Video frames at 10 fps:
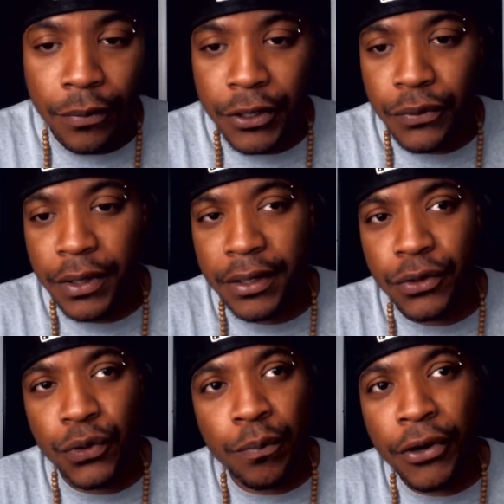Between
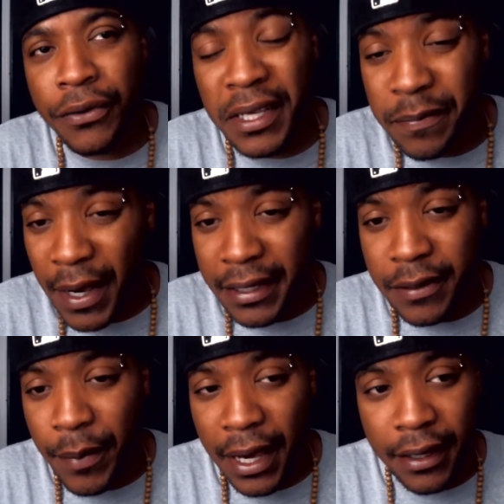two birthdays back to
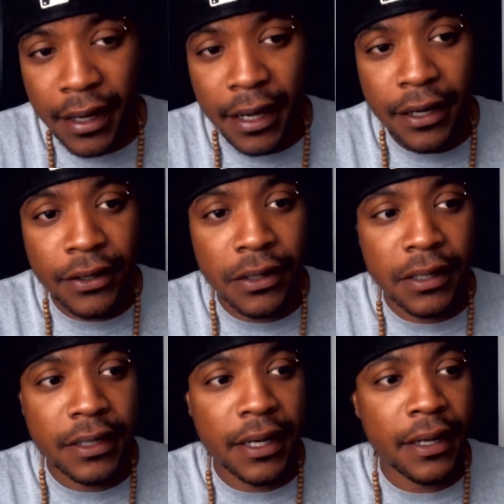back, I had to
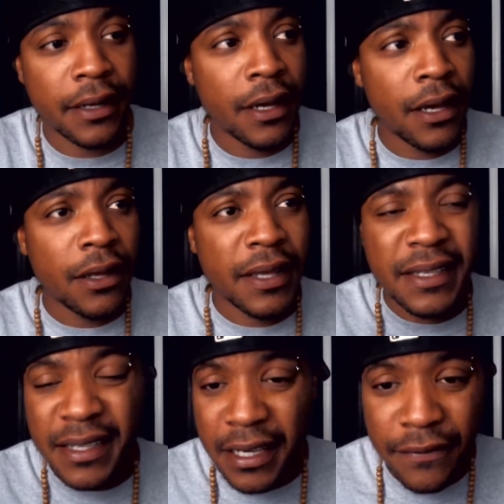attend
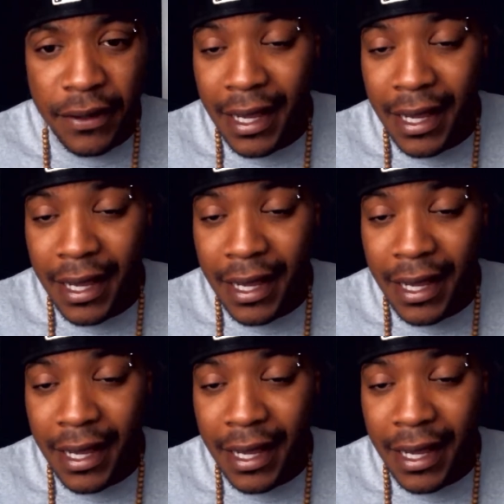Thanksgiving.